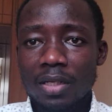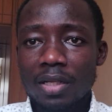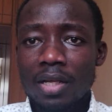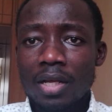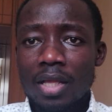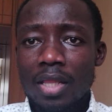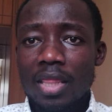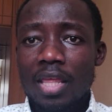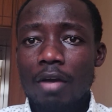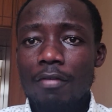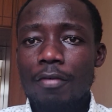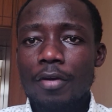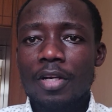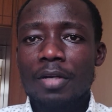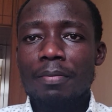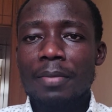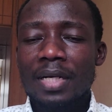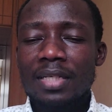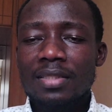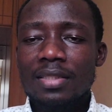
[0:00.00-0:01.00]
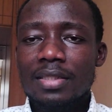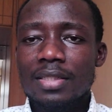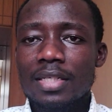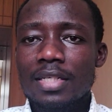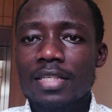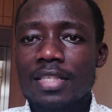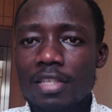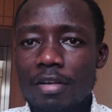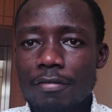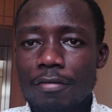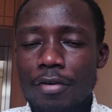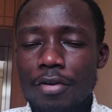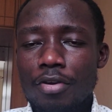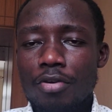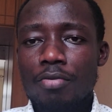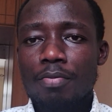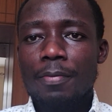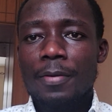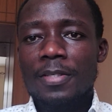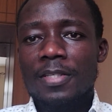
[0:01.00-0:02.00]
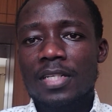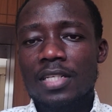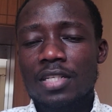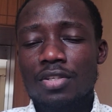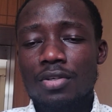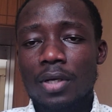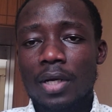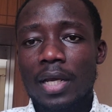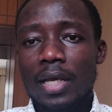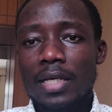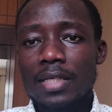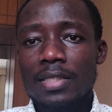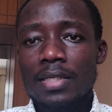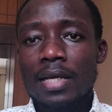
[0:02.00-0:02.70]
Therefore, it makes it easier for you to present your case